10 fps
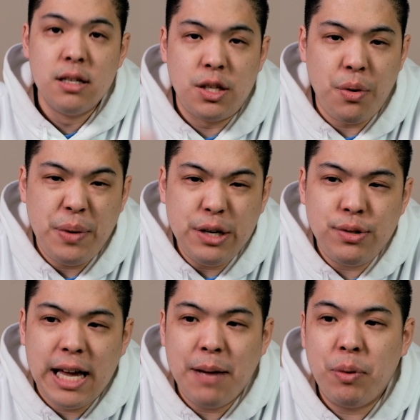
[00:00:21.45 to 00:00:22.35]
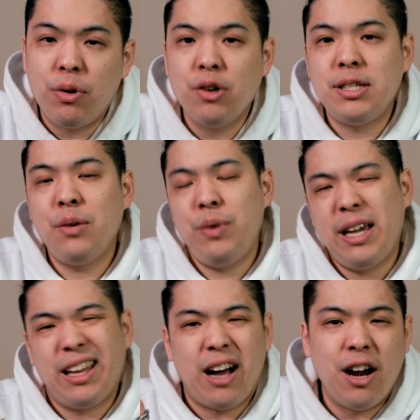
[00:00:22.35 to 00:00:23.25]
So when we do sample roasting, we get
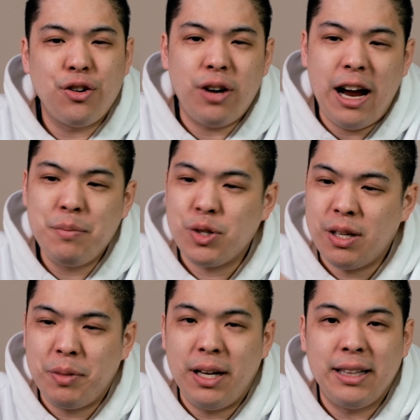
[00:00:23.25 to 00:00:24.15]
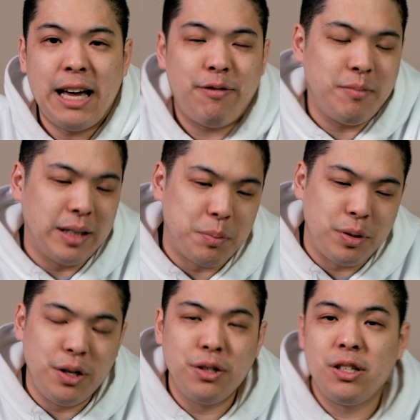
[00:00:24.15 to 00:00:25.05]
like 100 grams or something like that from like the
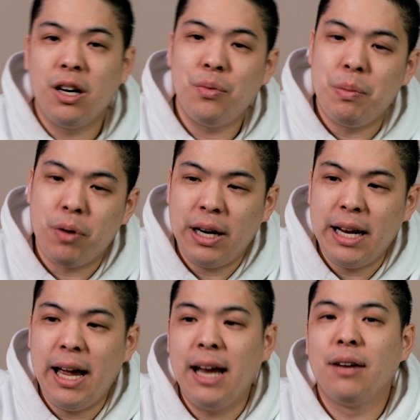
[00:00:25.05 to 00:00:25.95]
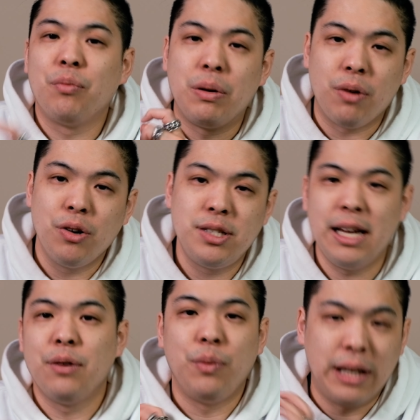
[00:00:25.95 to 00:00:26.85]
producer. We bring it in, we roast
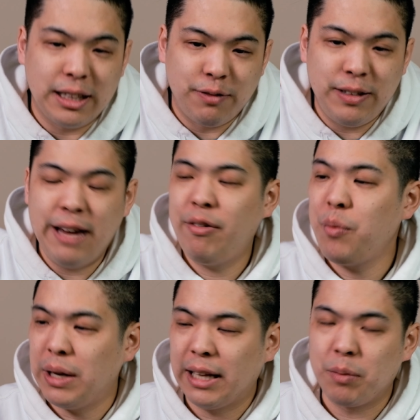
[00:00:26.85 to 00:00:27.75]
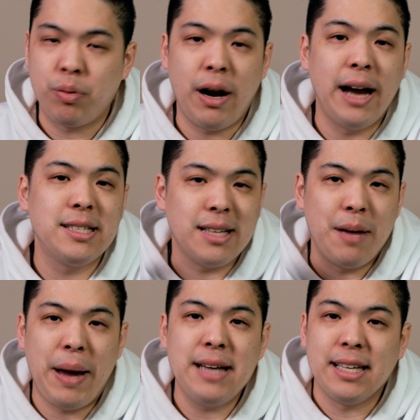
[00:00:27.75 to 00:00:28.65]
it. We like the flavor, we like the price.
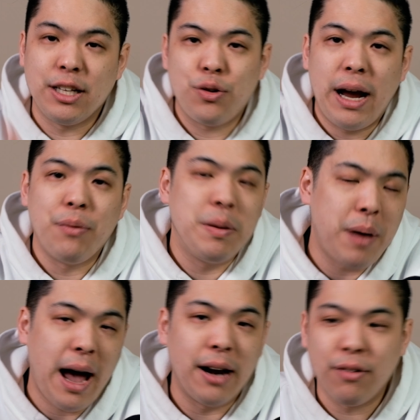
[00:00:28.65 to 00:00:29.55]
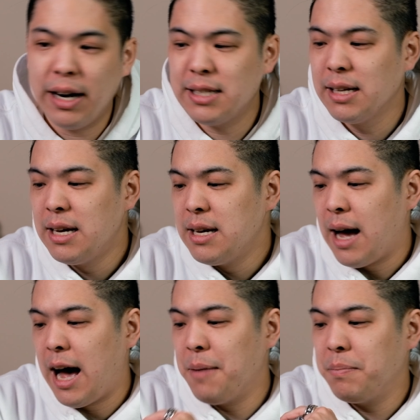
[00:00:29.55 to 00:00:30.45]
Amazing, great, we buy it, right?
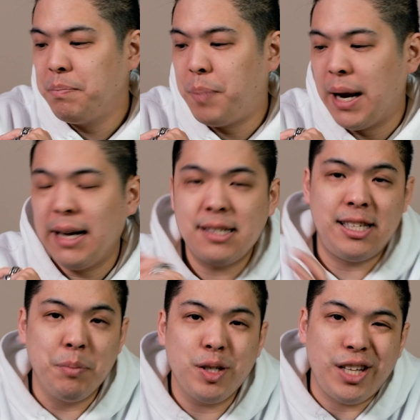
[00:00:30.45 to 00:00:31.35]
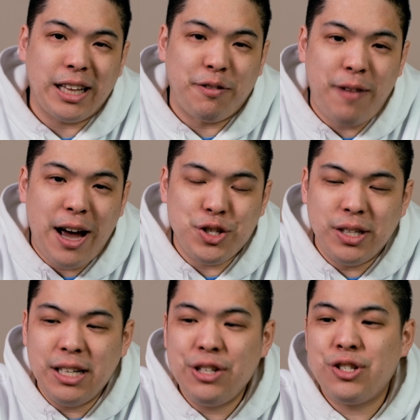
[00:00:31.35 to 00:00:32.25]
But similar to like the
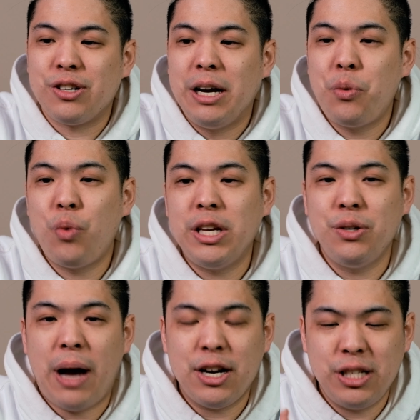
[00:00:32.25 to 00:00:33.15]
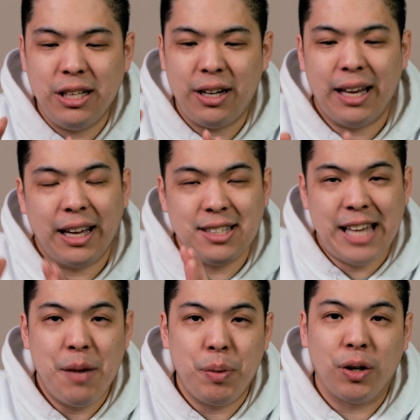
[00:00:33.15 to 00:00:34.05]
fashion industry, when you actually look at like a
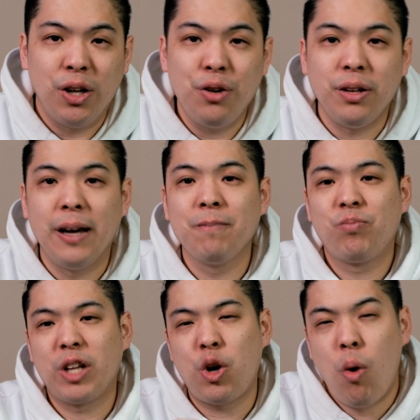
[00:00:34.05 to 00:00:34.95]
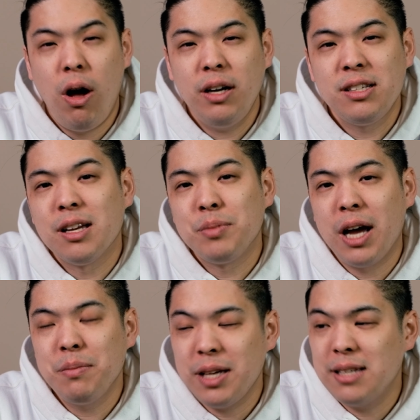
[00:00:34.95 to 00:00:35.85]
sample clothing, the quality
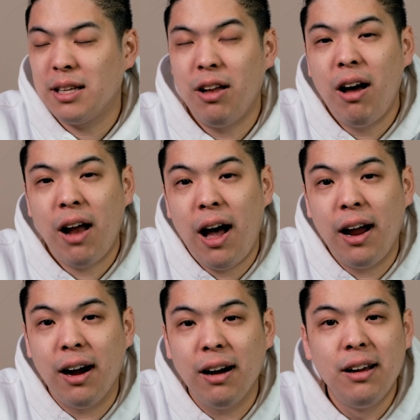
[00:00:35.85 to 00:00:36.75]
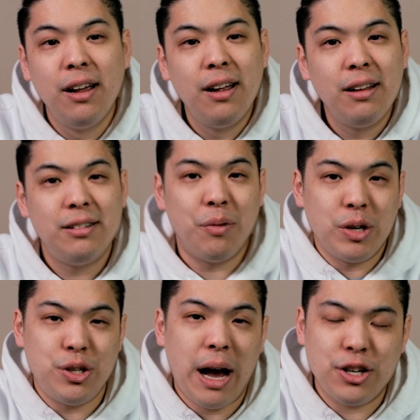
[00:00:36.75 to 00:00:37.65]
sometimes is a lot higher than
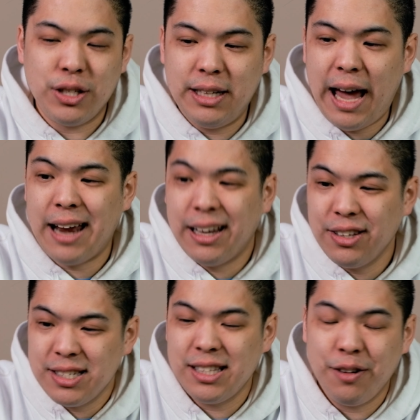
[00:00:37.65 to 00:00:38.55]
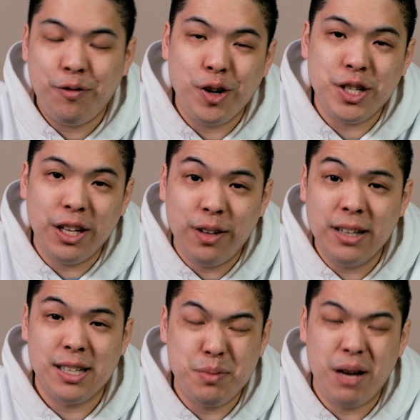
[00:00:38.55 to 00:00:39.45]
what you actually get. Now this is the unfortunate thing.
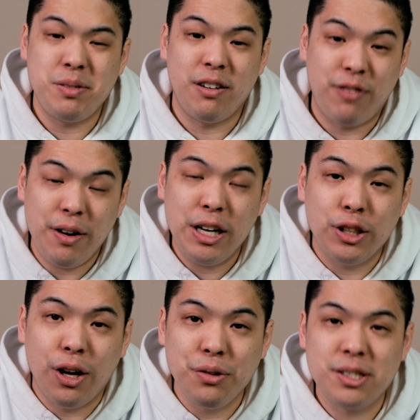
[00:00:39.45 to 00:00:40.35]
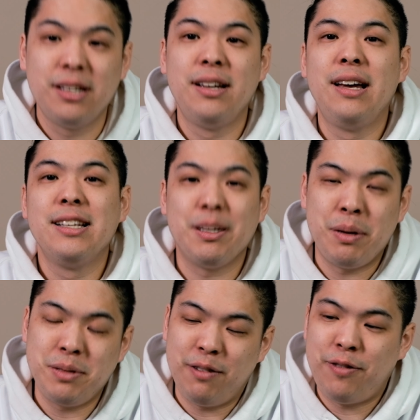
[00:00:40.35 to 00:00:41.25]
Sometimes they're very close,
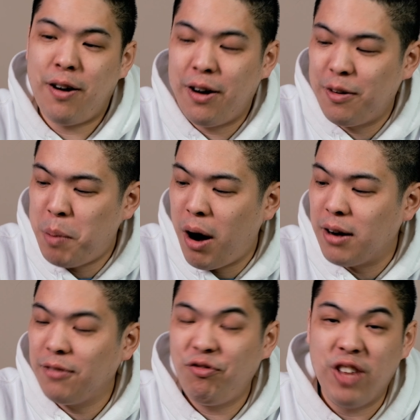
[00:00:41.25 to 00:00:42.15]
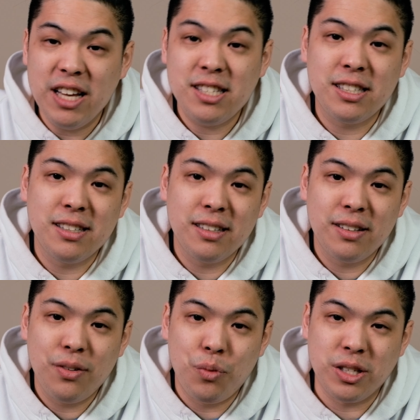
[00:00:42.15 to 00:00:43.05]
sometimes they're far apart. This
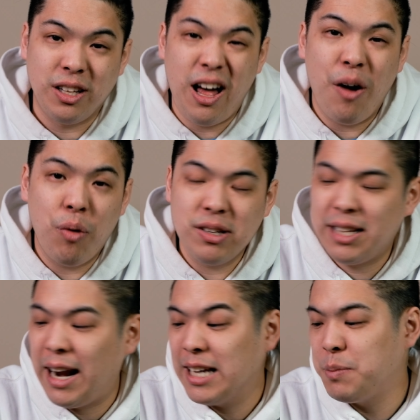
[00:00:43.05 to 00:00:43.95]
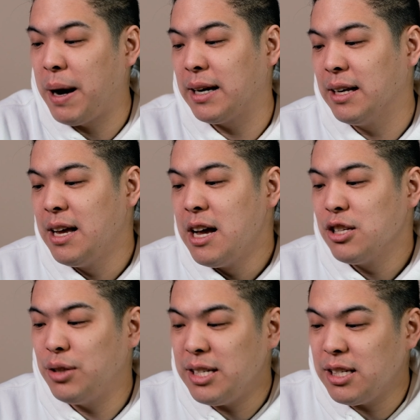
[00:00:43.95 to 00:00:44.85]
was a lot worse than I expected.
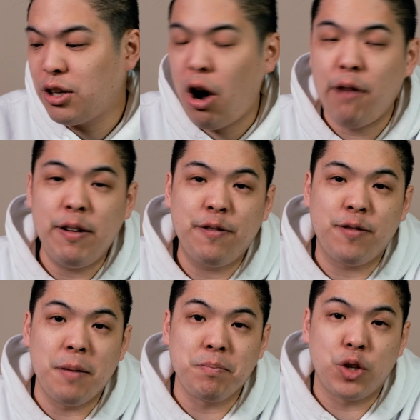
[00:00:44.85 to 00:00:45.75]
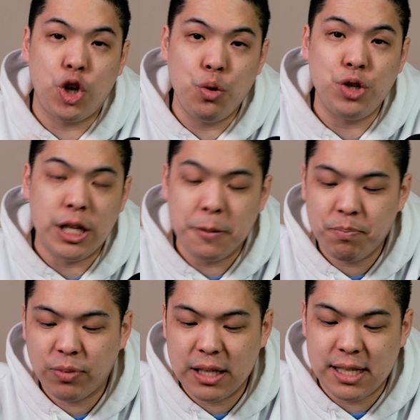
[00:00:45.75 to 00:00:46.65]
So this is a coffee from Guji.
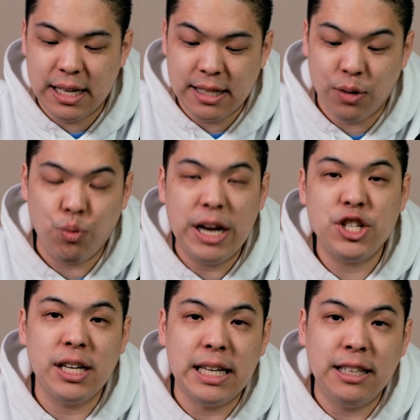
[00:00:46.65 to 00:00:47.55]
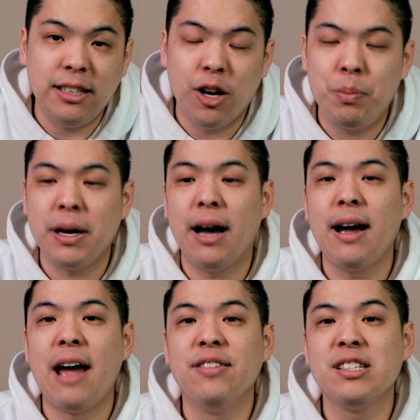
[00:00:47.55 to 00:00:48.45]
It's a region in
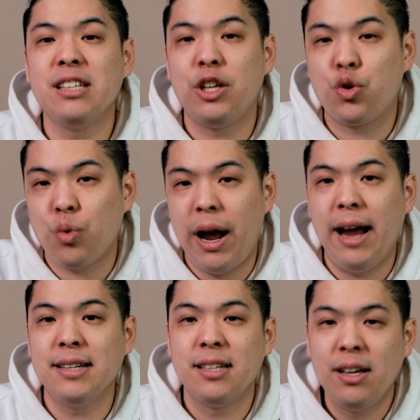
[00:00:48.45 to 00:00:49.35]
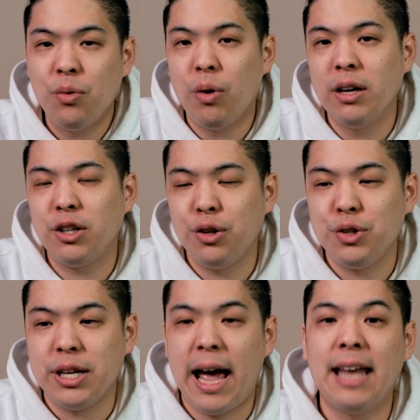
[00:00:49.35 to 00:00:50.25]
Ethiopia, and this is a grade 1
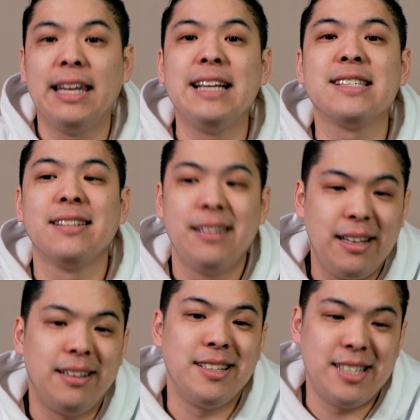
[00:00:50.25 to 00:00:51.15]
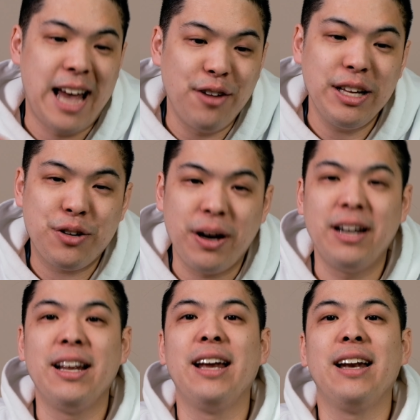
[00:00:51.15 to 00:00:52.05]
Guji. At least this is how they
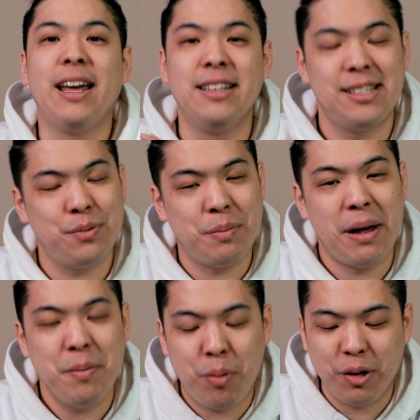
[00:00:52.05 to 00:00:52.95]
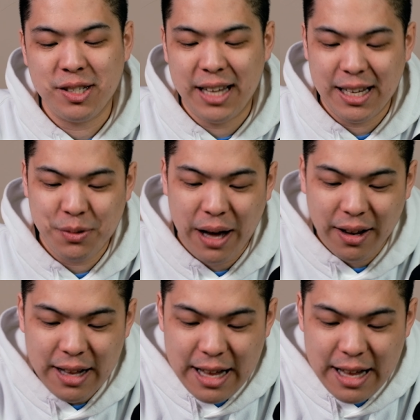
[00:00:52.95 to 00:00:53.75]
graded it, and this is what my importer said as well.